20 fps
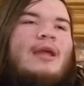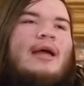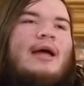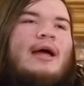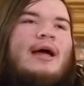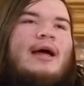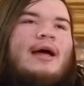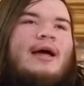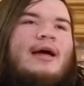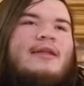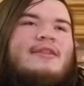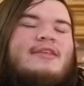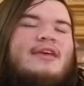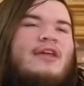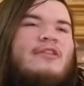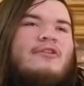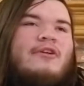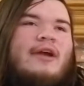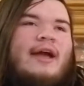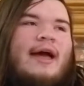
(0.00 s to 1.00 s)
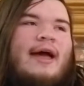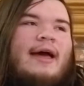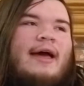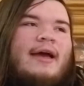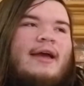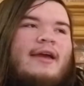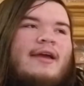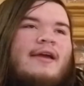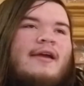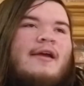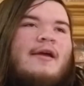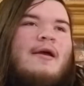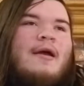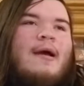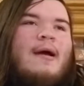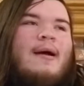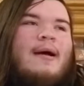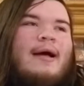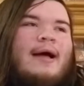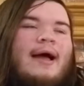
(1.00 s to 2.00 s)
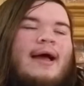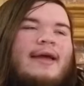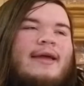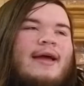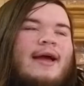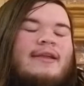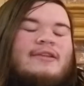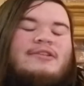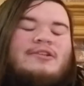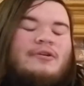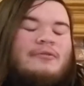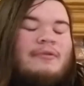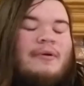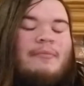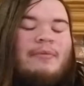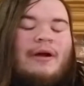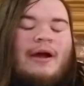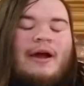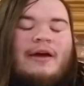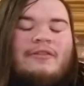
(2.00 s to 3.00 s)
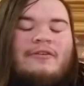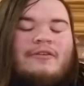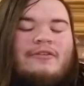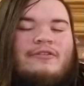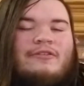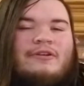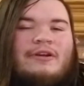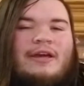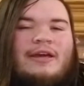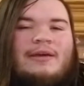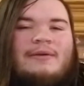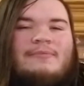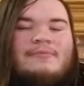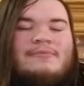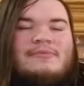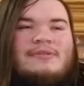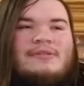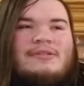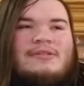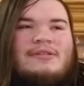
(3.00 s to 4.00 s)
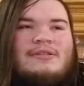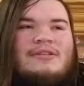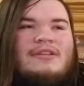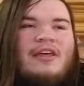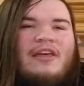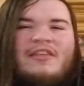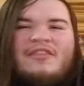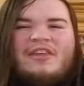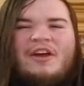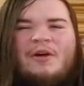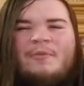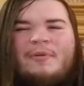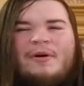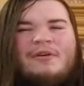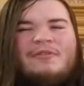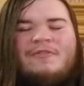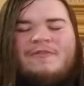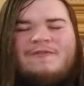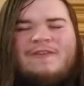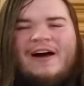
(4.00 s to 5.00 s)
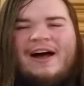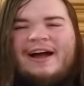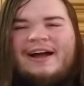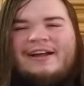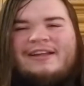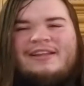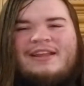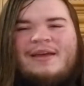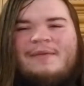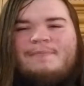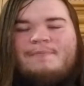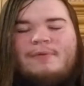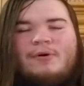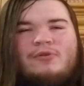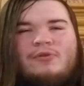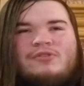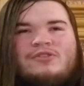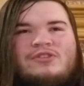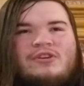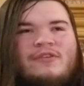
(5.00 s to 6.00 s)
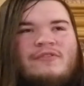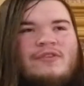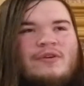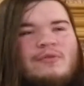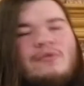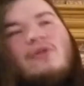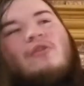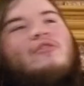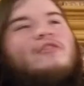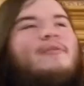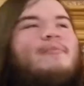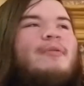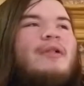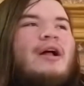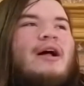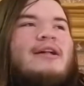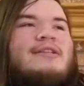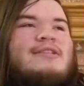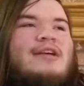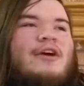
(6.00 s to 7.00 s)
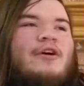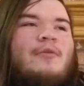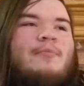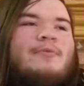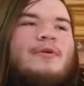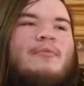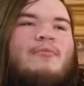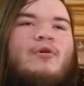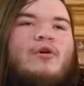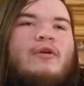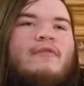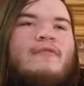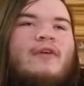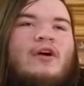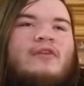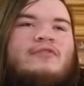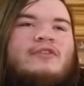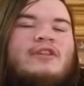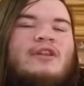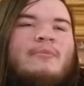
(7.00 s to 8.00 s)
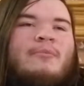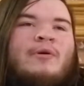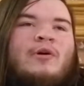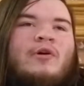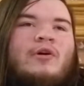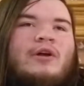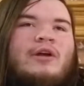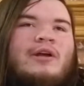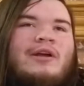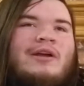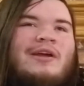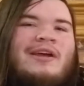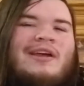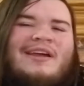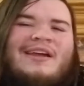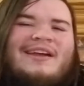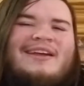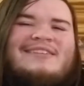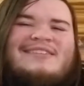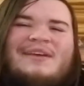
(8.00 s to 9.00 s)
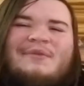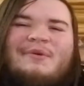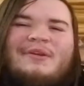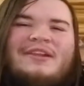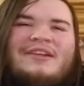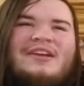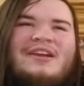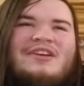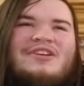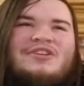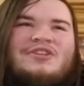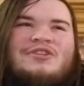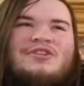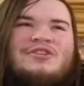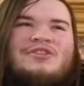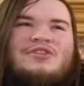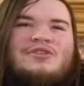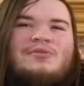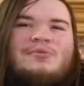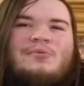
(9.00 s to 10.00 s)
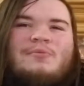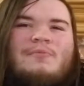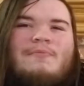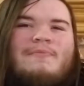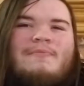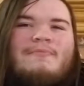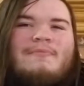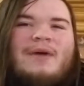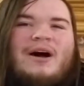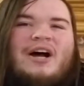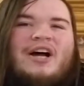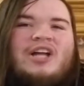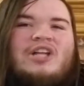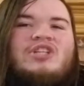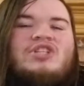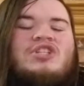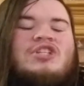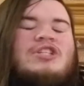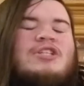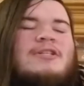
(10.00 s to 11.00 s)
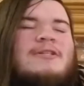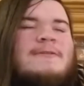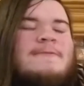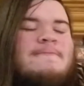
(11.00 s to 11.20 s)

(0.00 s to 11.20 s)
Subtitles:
the other guy, I don't remember either of their names. They're both fine. They both serve their role in the plots. I hope they're more involved in the book. Because they really didn't do much.